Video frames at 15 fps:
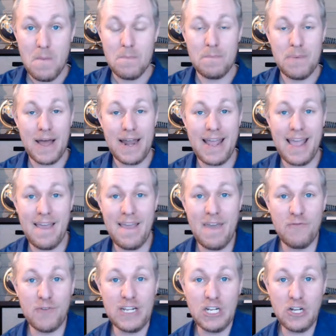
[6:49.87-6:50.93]
But
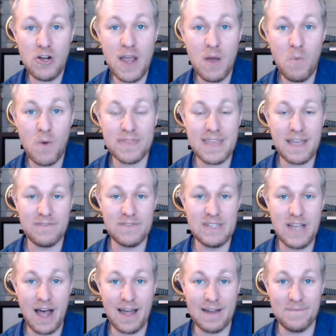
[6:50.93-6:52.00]
if we look at what they've
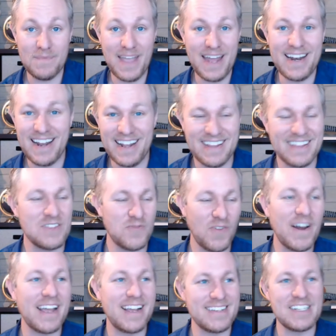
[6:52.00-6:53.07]
done, and it's
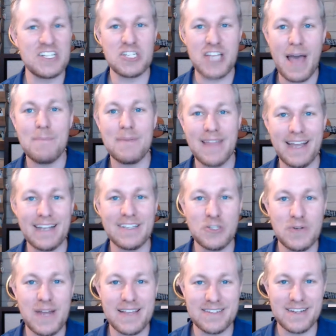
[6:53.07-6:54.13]
funny because it just happened like
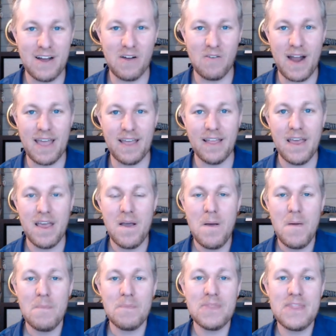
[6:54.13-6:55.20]
2 days ago, right?
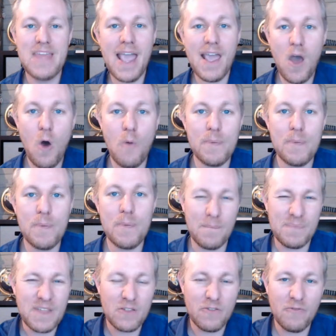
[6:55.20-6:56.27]
They opened
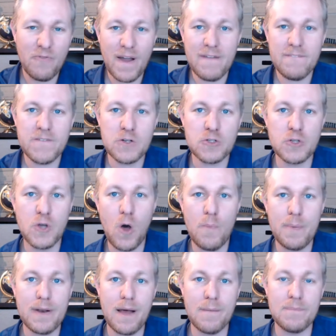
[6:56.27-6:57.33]
up, they're the very first to
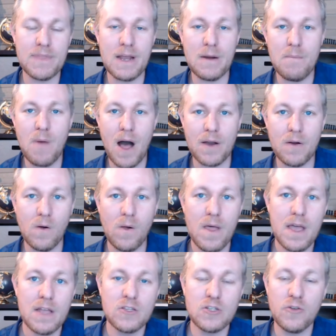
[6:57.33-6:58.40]
open up their model
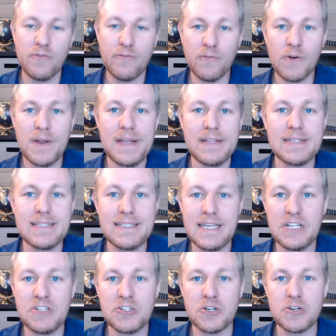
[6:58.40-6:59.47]
to free to
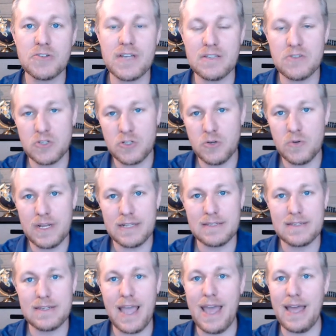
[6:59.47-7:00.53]
teachers and
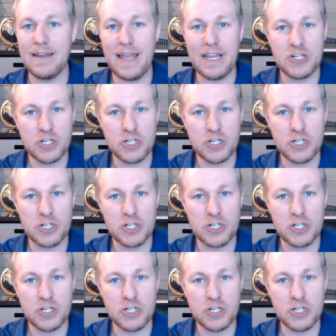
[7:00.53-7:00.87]
students and like